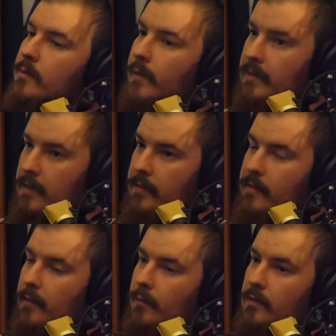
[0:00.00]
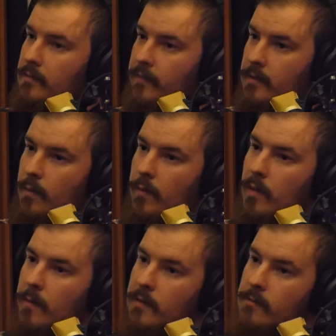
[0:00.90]
2016 was First World
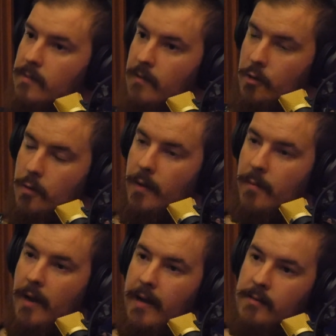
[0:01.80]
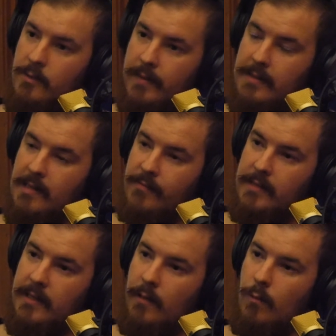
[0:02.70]
Problems, Rachel Bell Myers.
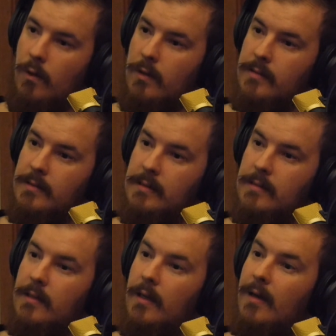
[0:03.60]
2017 was